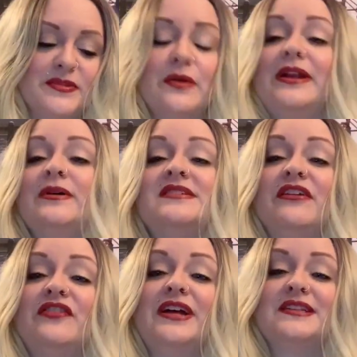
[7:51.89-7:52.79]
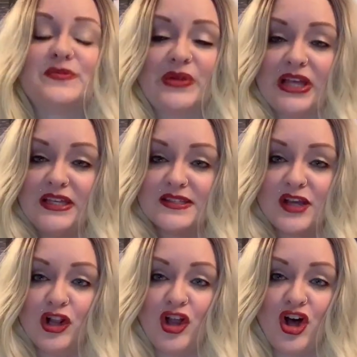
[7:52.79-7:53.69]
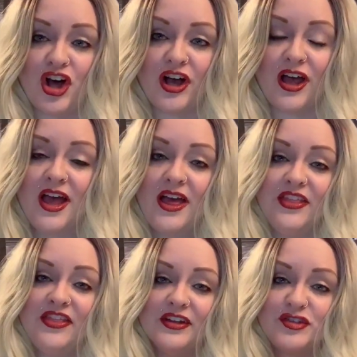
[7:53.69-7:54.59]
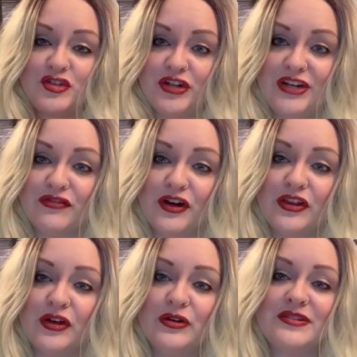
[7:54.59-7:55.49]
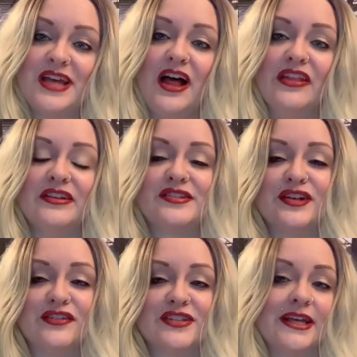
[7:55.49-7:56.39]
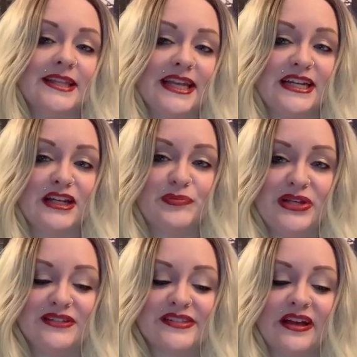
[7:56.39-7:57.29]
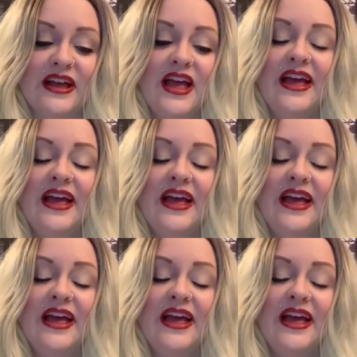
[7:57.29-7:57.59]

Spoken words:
So anyways, I find this place along the street in front of the hotel that serves like late night pizza.